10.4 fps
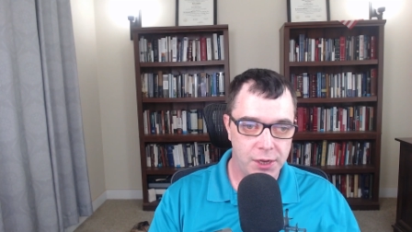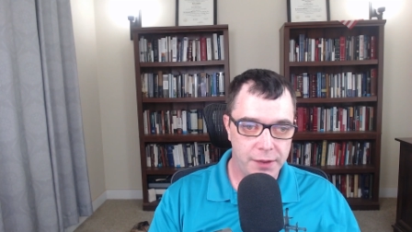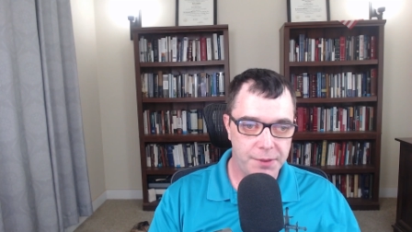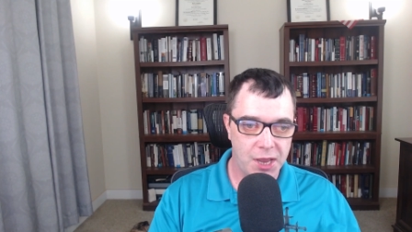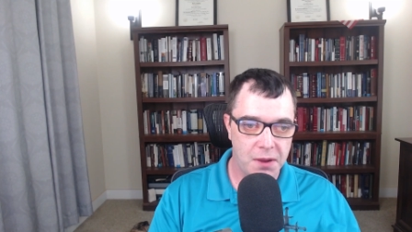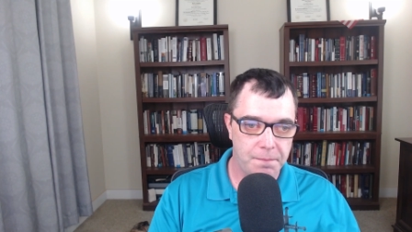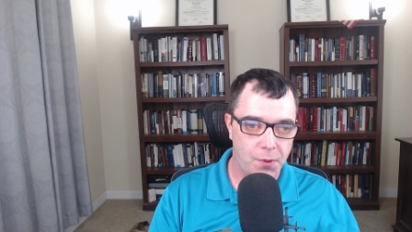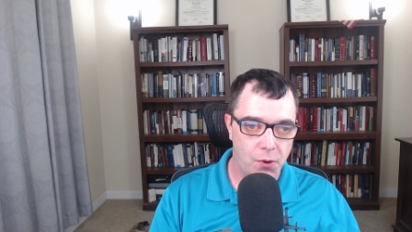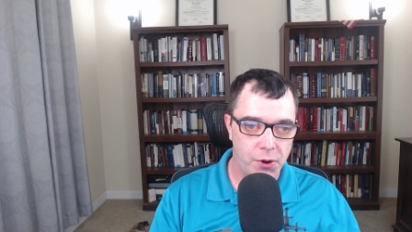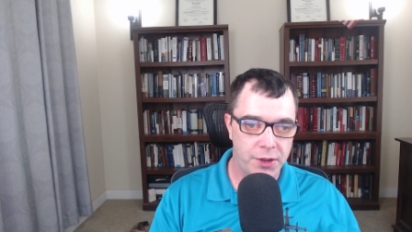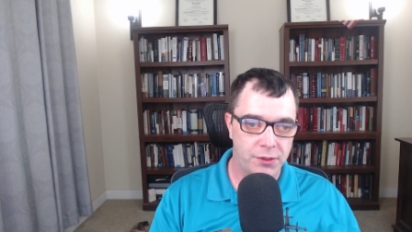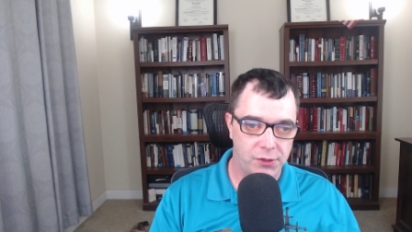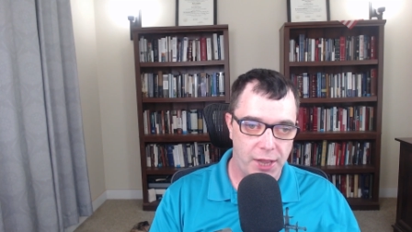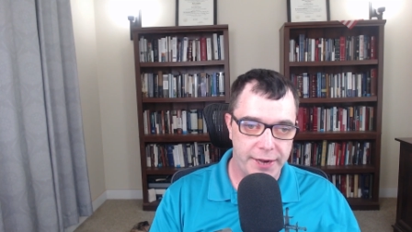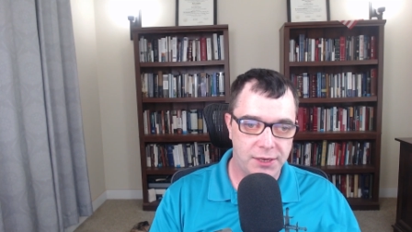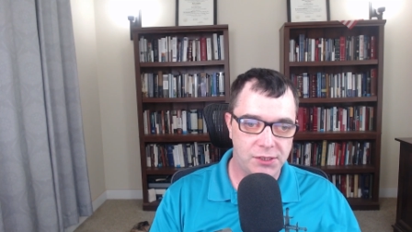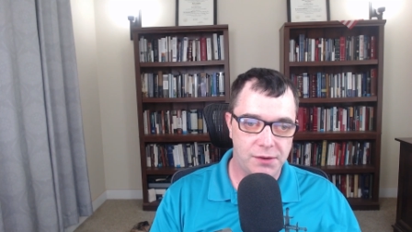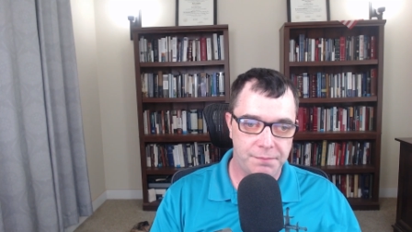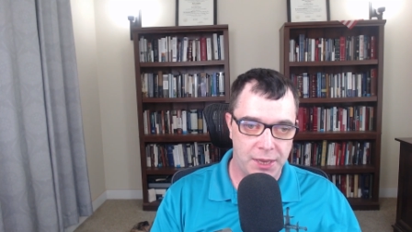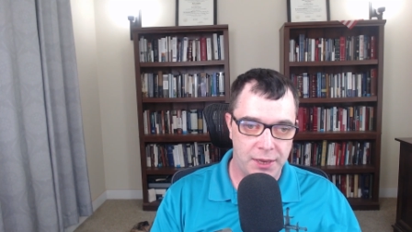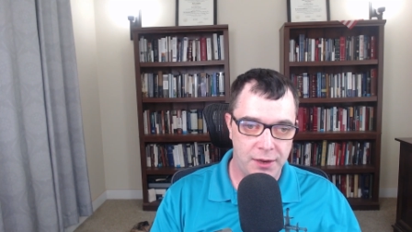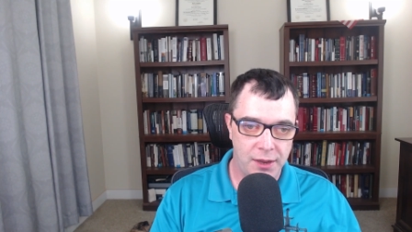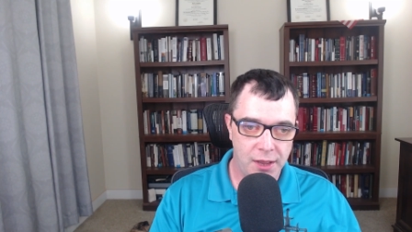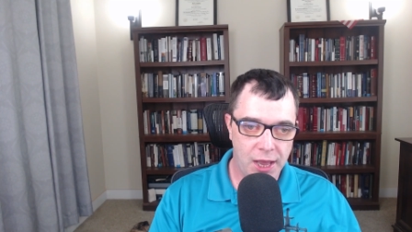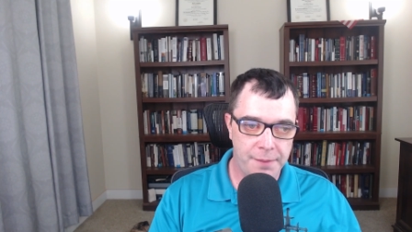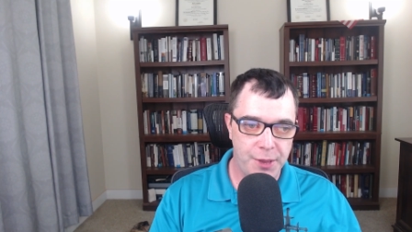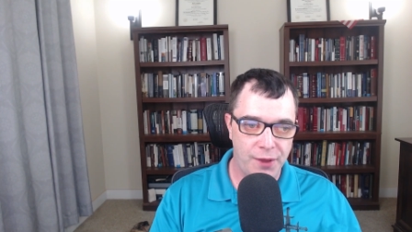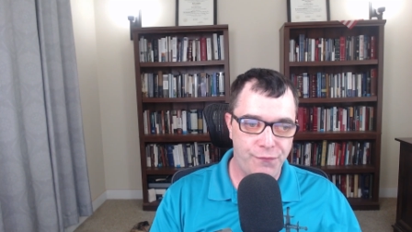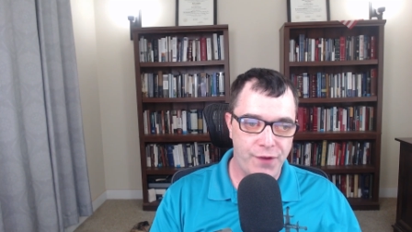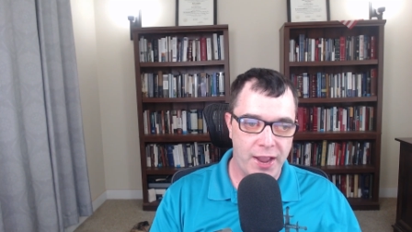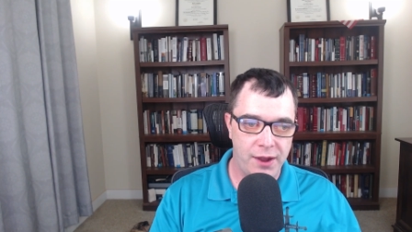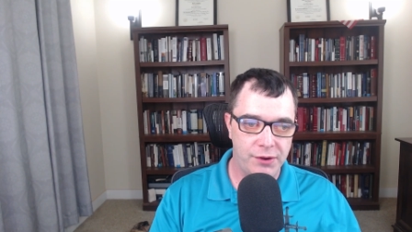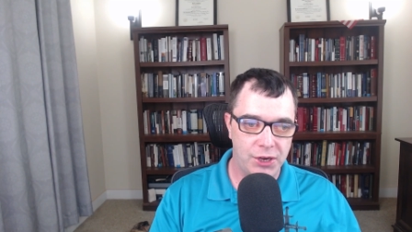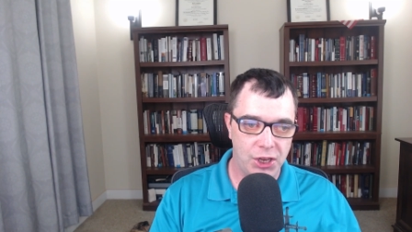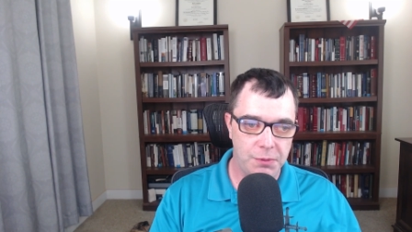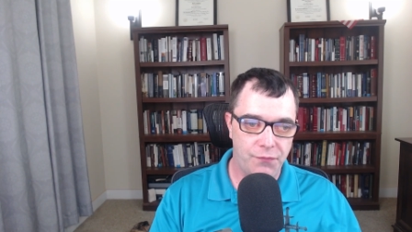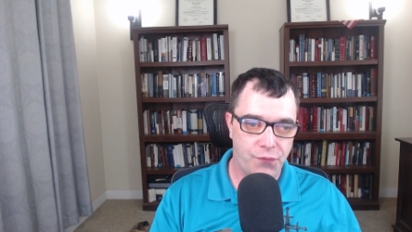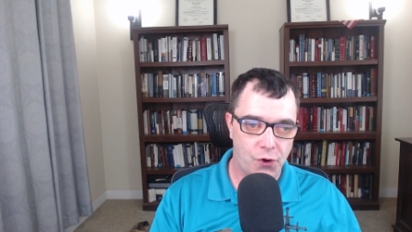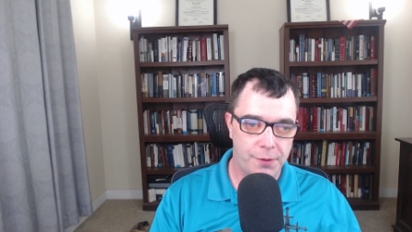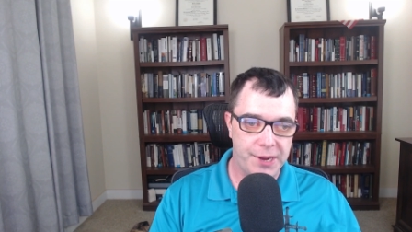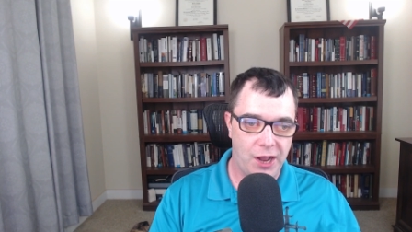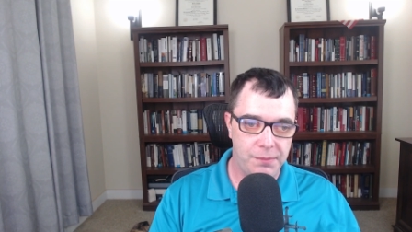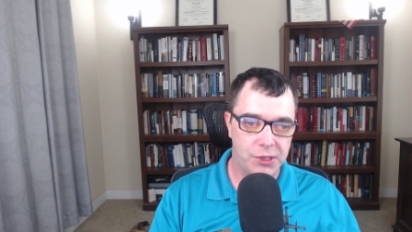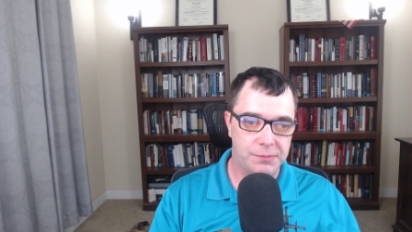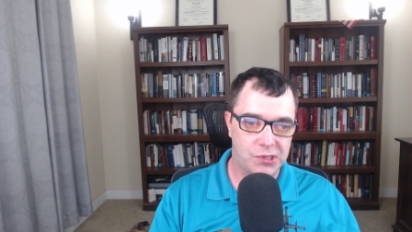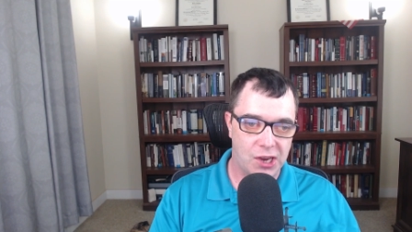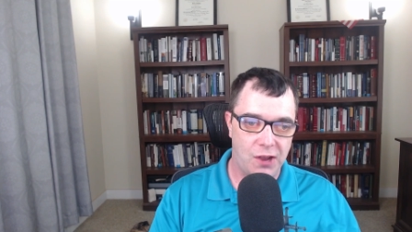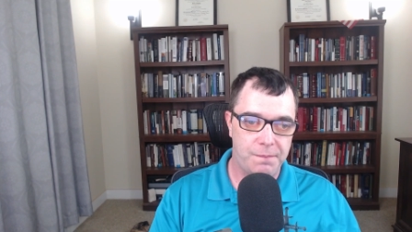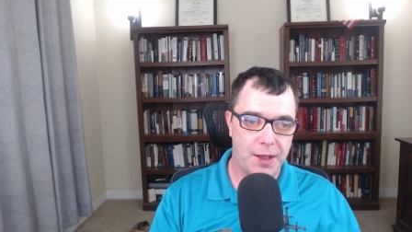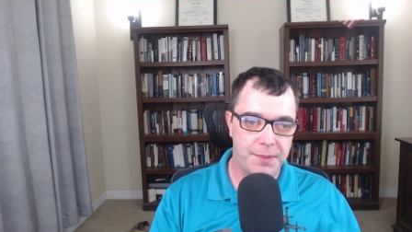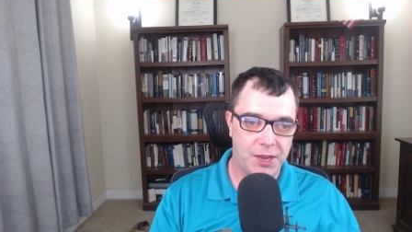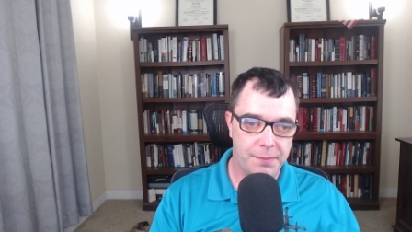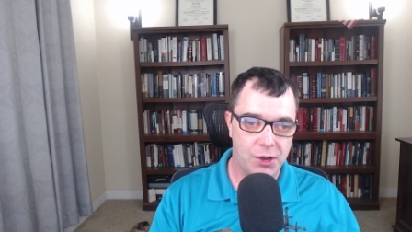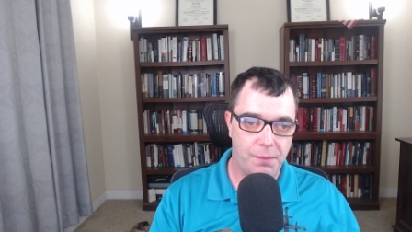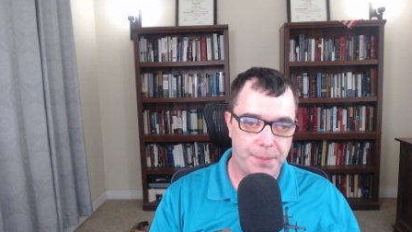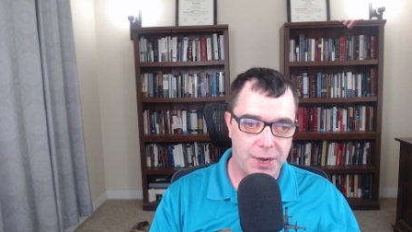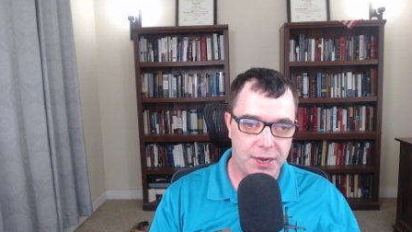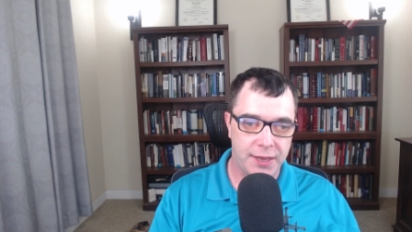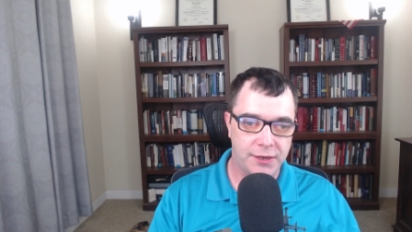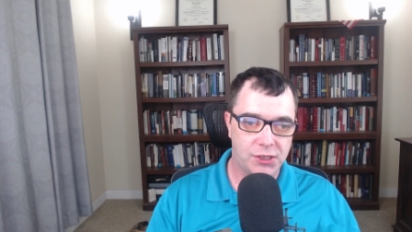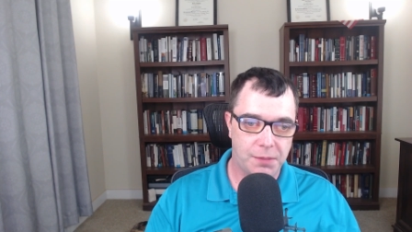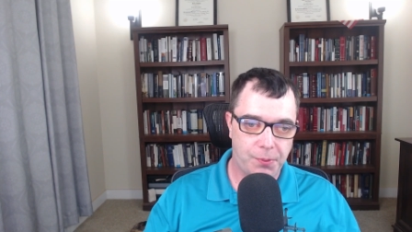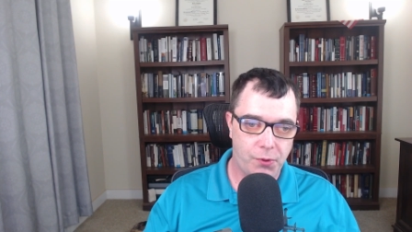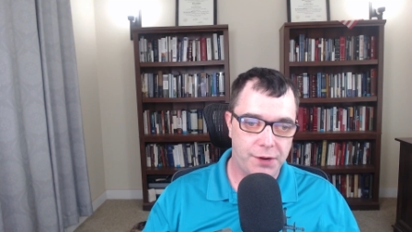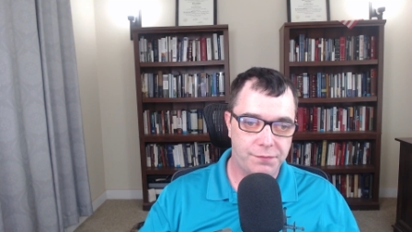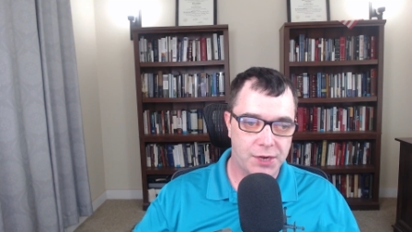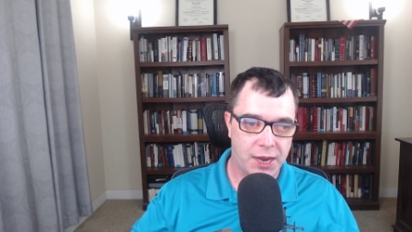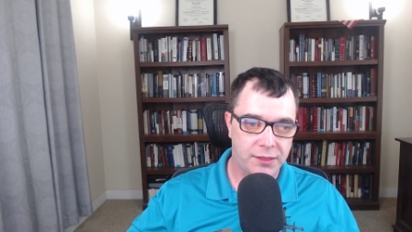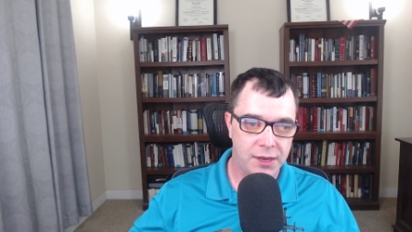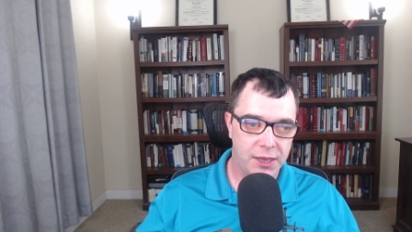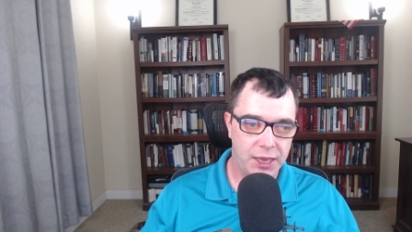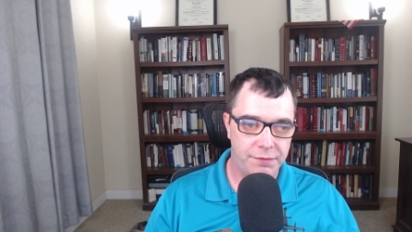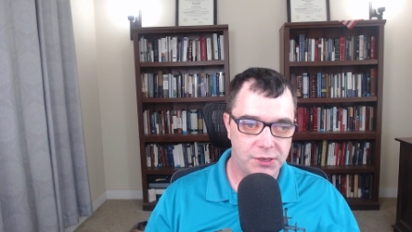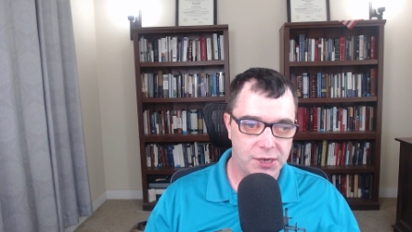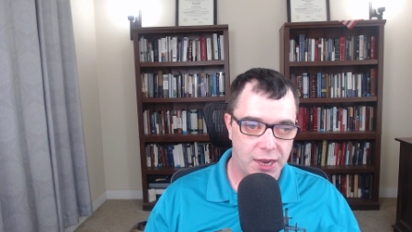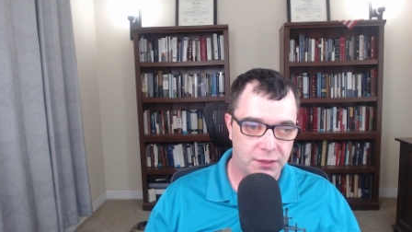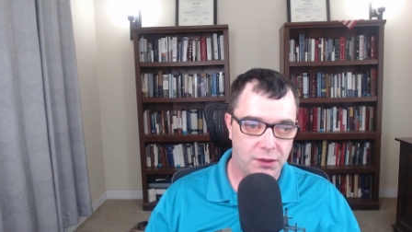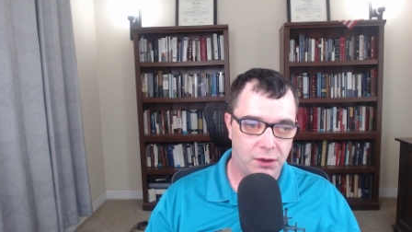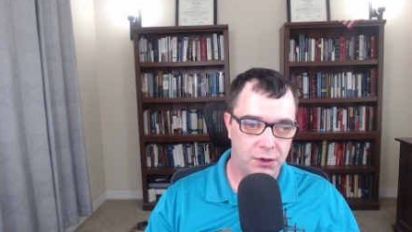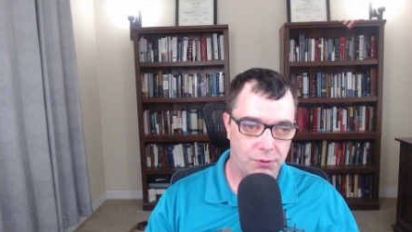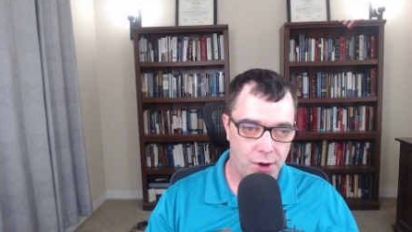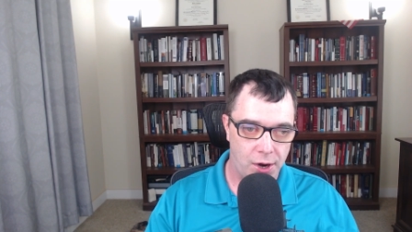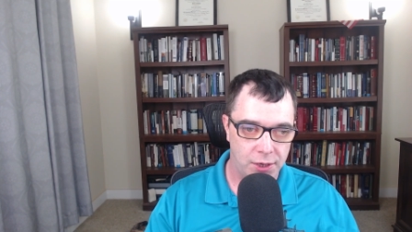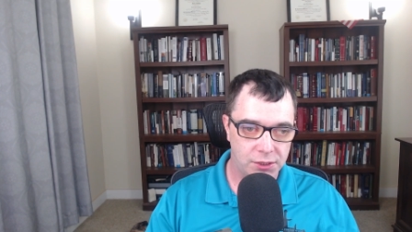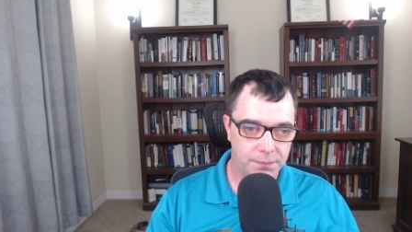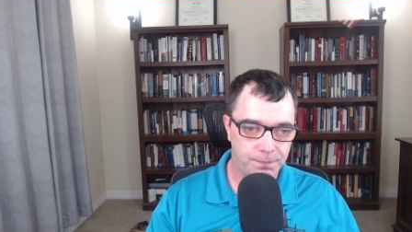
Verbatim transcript: being born in the likeness of men, and being found in human form, he humbled himself by becoming obedient to the point of death, even death on a cross."